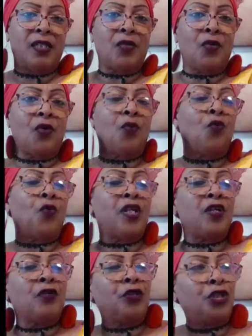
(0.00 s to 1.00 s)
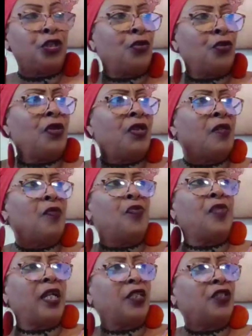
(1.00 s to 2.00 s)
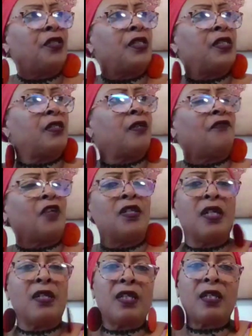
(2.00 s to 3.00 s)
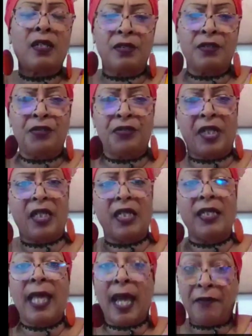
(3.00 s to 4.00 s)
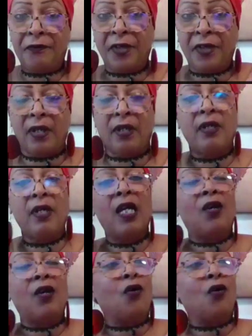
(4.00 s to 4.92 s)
So when you show them pictures of another country in Africa,